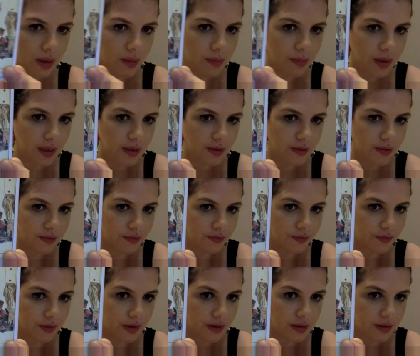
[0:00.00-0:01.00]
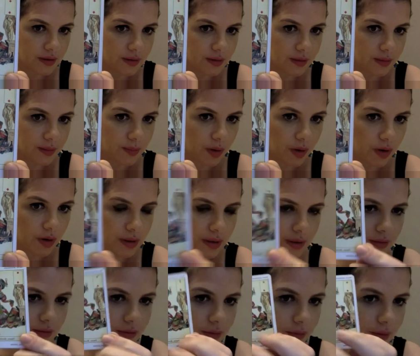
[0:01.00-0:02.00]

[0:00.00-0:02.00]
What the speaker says: means fun and parties,